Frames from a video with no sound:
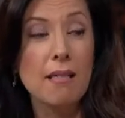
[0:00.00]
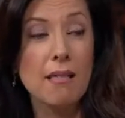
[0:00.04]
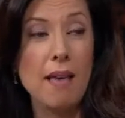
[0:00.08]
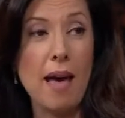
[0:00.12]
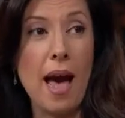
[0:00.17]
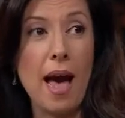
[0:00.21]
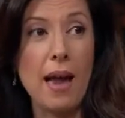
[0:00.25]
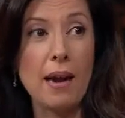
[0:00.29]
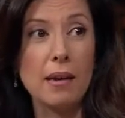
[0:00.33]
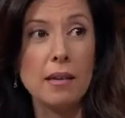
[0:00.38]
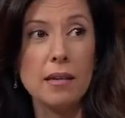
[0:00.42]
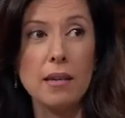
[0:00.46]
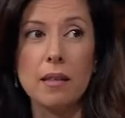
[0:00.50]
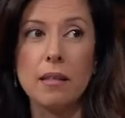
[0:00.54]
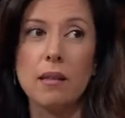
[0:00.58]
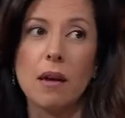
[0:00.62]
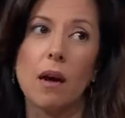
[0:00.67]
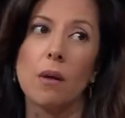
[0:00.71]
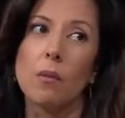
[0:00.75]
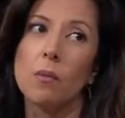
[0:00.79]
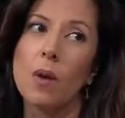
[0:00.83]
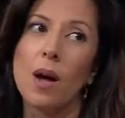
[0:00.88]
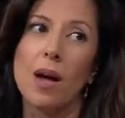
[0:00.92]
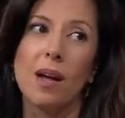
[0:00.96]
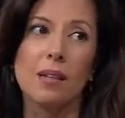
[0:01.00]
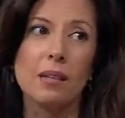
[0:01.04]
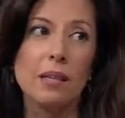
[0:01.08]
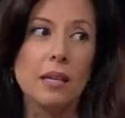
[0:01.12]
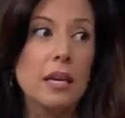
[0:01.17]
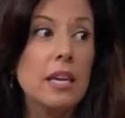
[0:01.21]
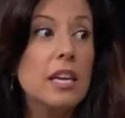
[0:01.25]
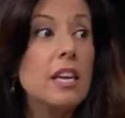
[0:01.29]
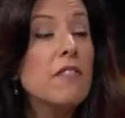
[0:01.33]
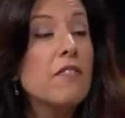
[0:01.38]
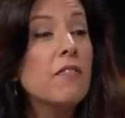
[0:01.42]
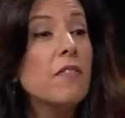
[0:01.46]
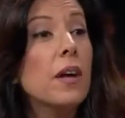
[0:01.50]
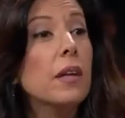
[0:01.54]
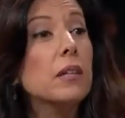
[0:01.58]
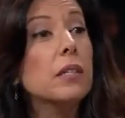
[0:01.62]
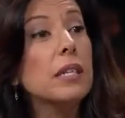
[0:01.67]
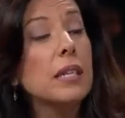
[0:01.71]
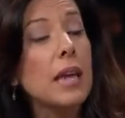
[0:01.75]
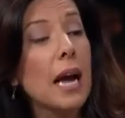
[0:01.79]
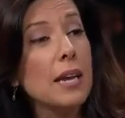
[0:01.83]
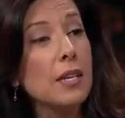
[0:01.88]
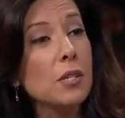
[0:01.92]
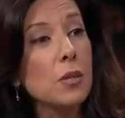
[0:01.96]
that because he thought, well, he felt
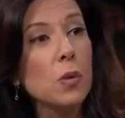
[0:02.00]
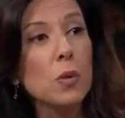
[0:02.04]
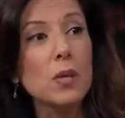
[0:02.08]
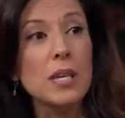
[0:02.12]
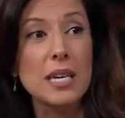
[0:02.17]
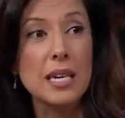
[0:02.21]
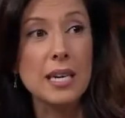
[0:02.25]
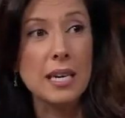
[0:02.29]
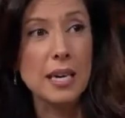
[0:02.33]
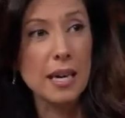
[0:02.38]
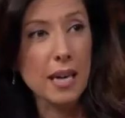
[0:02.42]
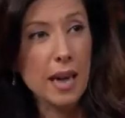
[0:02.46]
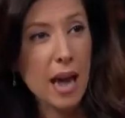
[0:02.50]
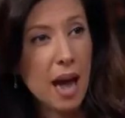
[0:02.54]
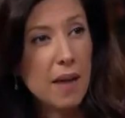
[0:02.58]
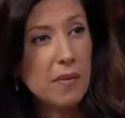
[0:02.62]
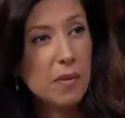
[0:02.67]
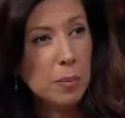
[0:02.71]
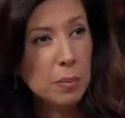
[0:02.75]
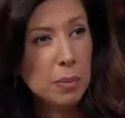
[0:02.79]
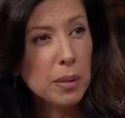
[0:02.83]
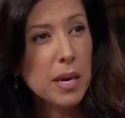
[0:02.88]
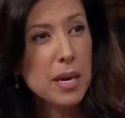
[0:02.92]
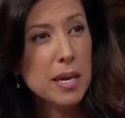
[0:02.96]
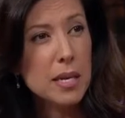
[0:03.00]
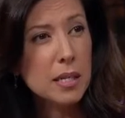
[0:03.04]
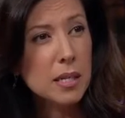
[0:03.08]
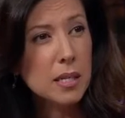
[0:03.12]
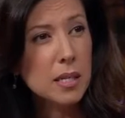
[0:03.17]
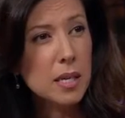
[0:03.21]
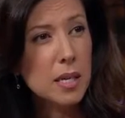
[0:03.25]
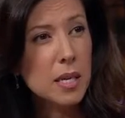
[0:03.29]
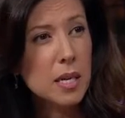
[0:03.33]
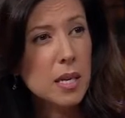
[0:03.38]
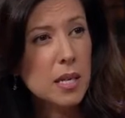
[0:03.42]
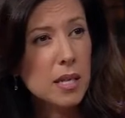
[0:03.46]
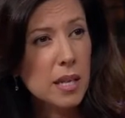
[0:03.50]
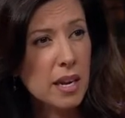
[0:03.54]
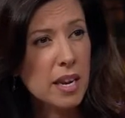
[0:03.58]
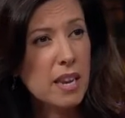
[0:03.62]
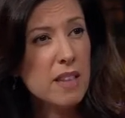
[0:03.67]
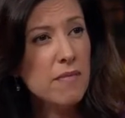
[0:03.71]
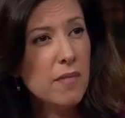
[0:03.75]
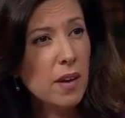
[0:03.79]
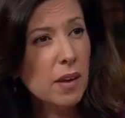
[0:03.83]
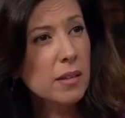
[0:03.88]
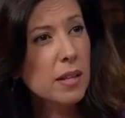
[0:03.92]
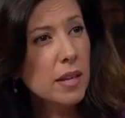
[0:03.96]
in high school he didn't have a place that he
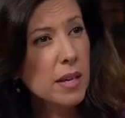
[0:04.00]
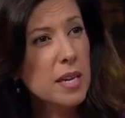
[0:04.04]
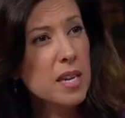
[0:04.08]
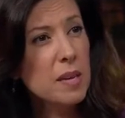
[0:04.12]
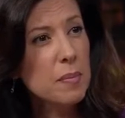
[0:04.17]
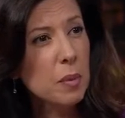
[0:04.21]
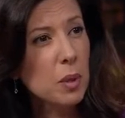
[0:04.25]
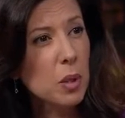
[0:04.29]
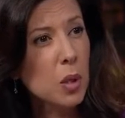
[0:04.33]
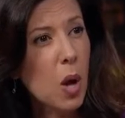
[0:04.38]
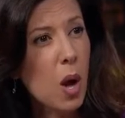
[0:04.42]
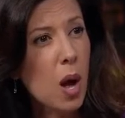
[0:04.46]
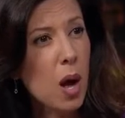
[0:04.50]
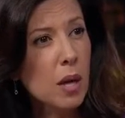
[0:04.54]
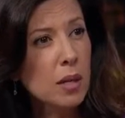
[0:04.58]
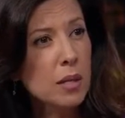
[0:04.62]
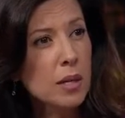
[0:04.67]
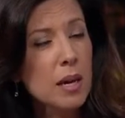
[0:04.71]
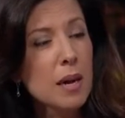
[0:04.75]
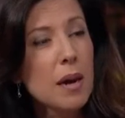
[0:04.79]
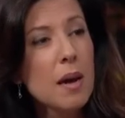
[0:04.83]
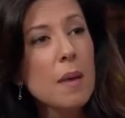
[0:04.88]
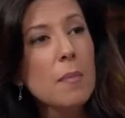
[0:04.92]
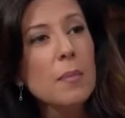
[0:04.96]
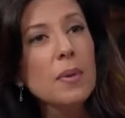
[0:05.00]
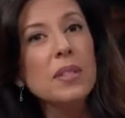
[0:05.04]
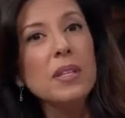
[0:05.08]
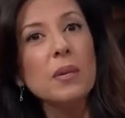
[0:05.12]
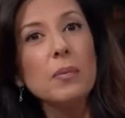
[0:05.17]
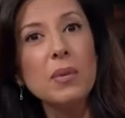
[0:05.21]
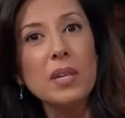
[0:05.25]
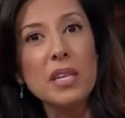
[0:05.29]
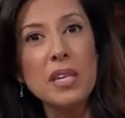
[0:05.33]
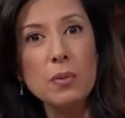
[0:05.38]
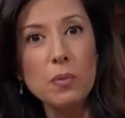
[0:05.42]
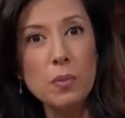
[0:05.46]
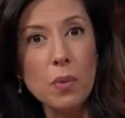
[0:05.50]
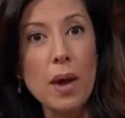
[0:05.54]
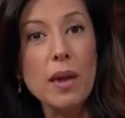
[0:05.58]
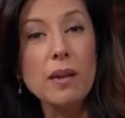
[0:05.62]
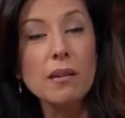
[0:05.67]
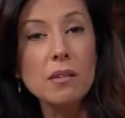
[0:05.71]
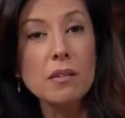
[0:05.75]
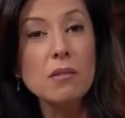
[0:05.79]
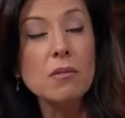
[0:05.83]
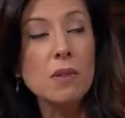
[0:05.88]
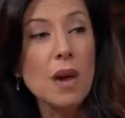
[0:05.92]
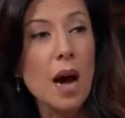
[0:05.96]
felt that he belonged. But then when he
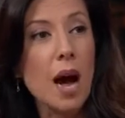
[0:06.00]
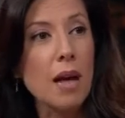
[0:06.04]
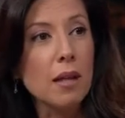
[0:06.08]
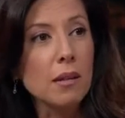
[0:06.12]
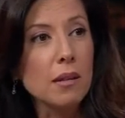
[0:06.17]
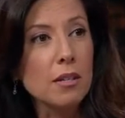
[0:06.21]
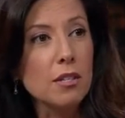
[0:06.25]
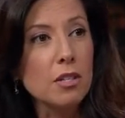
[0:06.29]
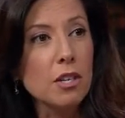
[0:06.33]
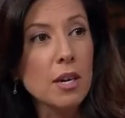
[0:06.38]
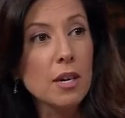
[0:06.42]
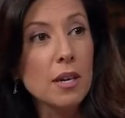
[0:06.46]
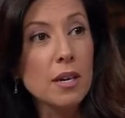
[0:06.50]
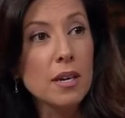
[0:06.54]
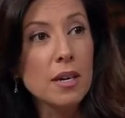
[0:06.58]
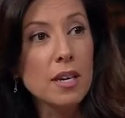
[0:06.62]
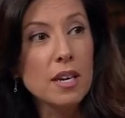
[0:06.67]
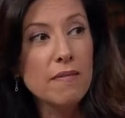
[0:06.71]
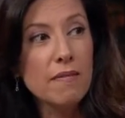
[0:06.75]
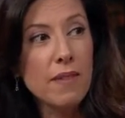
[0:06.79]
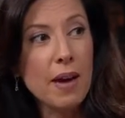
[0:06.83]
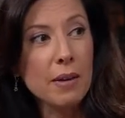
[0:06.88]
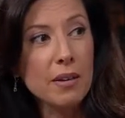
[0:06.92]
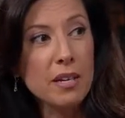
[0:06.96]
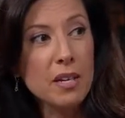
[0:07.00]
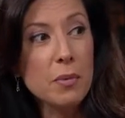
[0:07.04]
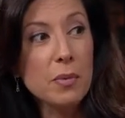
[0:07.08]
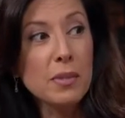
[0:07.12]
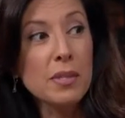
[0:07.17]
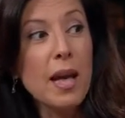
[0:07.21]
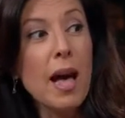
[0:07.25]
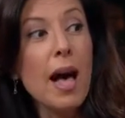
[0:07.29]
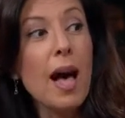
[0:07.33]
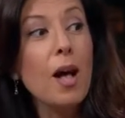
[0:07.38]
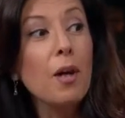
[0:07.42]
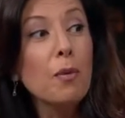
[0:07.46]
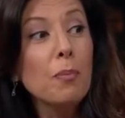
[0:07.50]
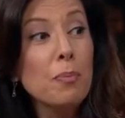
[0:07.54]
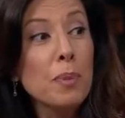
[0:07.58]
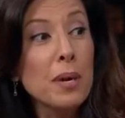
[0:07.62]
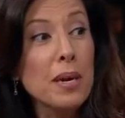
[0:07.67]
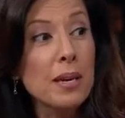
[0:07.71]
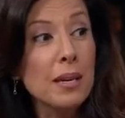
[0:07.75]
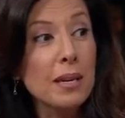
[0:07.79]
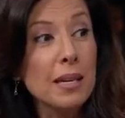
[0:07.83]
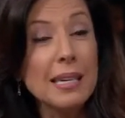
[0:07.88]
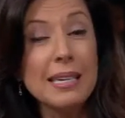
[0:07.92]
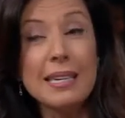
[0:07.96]
went to college, he found he was
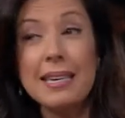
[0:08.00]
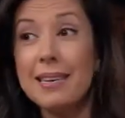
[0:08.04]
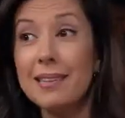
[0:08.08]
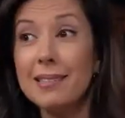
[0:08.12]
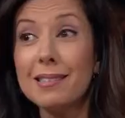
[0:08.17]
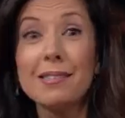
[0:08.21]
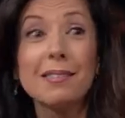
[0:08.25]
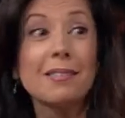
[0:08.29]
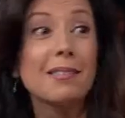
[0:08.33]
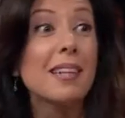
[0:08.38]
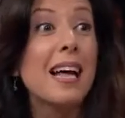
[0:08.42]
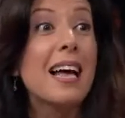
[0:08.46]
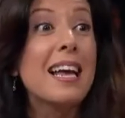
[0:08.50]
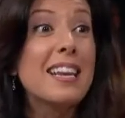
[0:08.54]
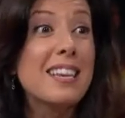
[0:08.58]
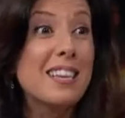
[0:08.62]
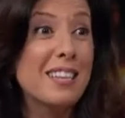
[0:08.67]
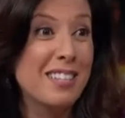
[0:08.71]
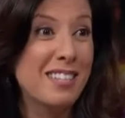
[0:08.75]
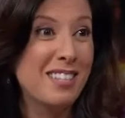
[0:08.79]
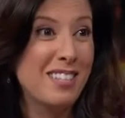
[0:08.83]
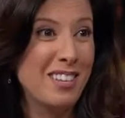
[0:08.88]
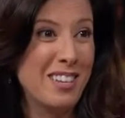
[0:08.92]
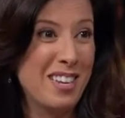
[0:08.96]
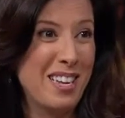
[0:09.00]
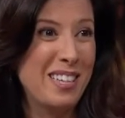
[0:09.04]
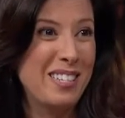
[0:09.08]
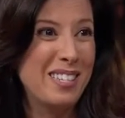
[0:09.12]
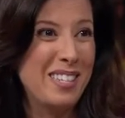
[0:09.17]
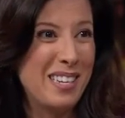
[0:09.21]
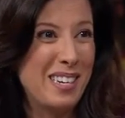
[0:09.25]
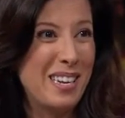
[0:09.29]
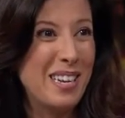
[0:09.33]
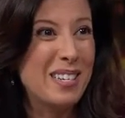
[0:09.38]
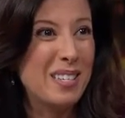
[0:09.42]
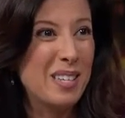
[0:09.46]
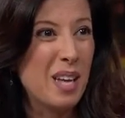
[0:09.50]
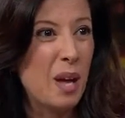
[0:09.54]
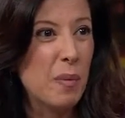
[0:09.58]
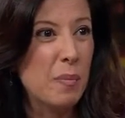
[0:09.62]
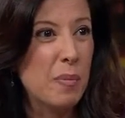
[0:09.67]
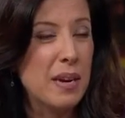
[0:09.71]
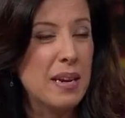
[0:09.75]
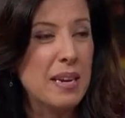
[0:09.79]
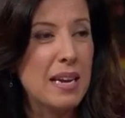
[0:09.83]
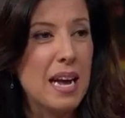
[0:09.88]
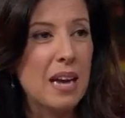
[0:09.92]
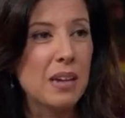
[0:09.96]
helping kids like the kids that he's
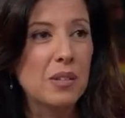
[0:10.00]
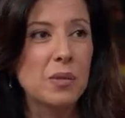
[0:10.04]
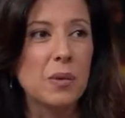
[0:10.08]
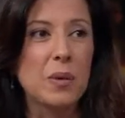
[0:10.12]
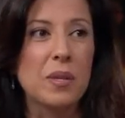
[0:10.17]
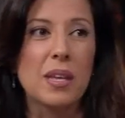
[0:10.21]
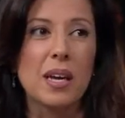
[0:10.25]
helping now. So